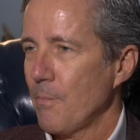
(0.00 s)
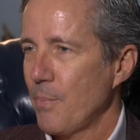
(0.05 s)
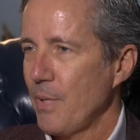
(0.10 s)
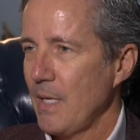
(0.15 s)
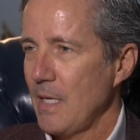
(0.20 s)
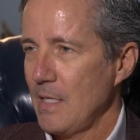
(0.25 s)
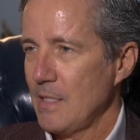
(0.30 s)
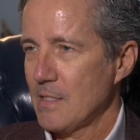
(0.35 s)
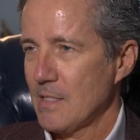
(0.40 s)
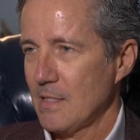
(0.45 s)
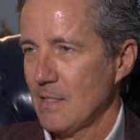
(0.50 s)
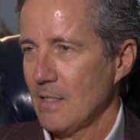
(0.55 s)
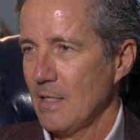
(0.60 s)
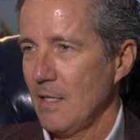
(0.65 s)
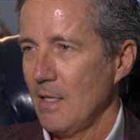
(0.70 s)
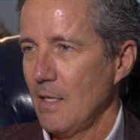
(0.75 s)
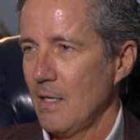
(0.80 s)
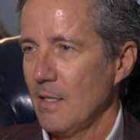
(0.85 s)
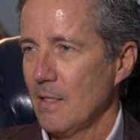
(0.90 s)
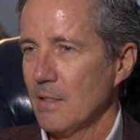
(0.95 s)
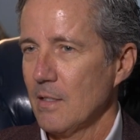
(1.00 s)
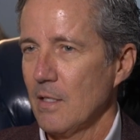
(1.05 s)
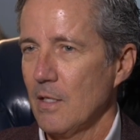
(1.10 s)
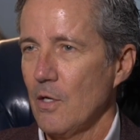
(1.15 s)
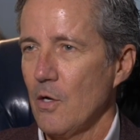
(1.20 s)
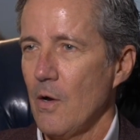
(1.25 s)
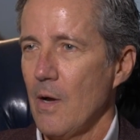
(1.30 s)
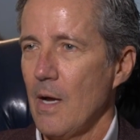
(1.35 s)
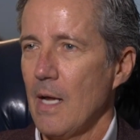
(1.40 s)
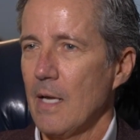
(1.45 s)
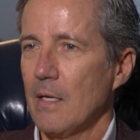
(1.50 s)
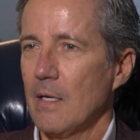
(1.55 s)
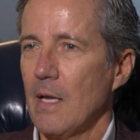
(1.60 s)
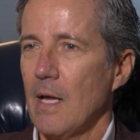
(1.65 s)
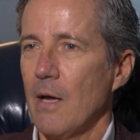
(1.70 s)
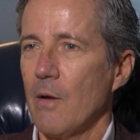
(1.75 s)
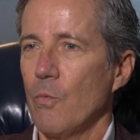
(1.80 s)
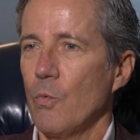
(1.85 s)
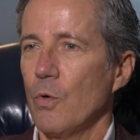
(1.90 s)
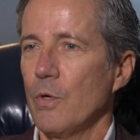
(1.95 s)
peace.
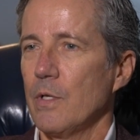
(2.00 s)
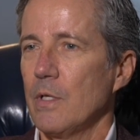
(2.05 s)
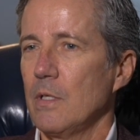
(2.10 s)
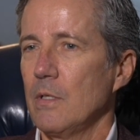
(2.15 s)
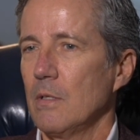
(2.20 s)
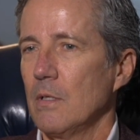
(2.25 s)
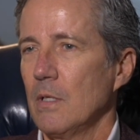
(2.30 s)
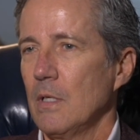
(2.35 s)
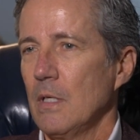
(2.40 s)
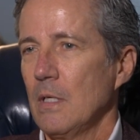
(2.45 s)
I would